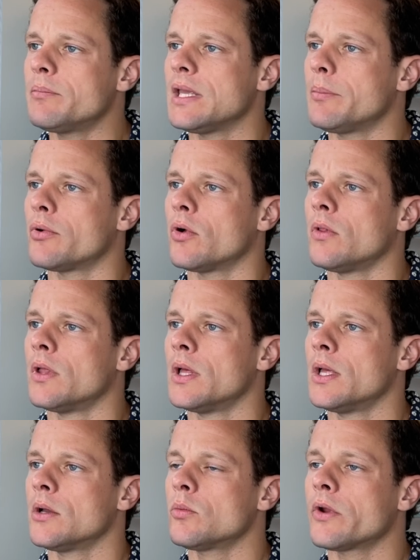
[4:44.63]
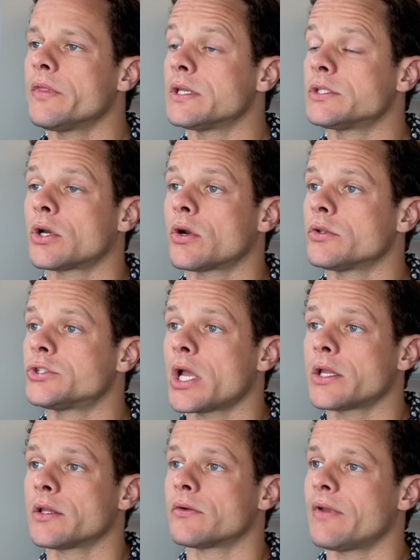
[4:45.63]
people where the internal
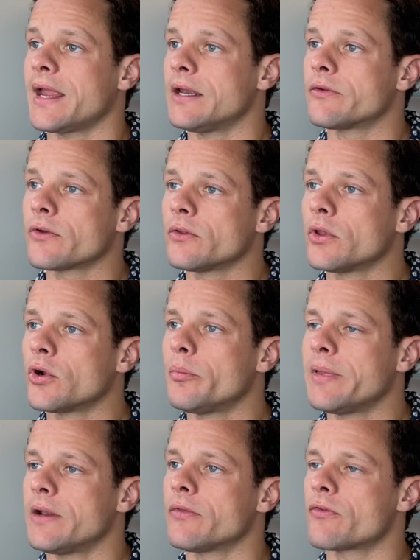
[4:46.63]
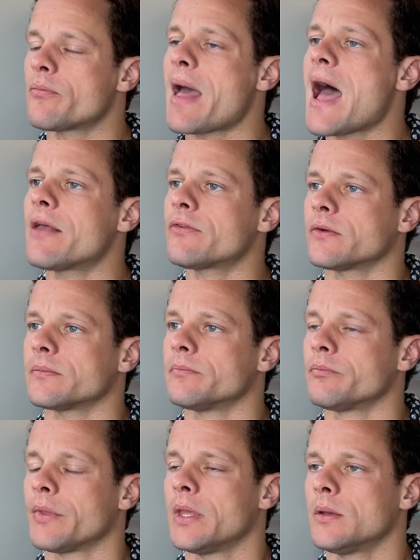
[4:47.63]
jugular vein is a little bit in spasm
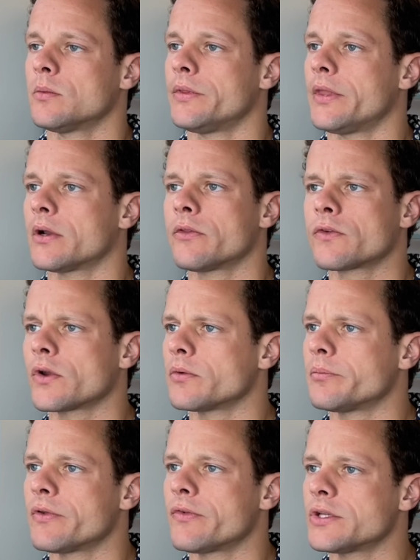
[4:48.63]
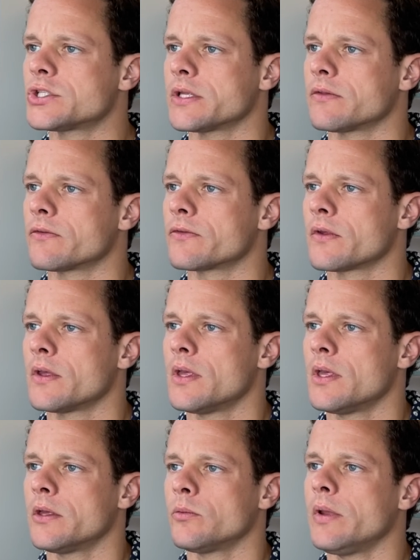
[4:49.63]
when they're in certain positions.
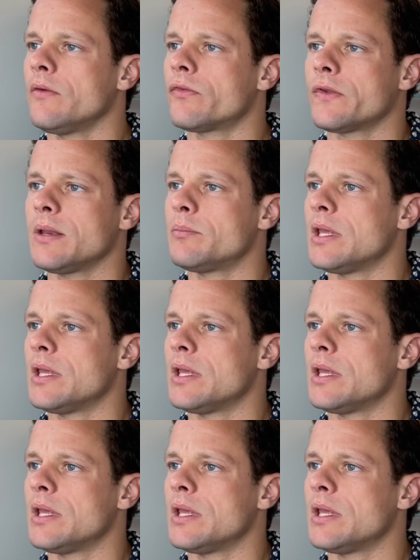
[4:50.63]
We've seen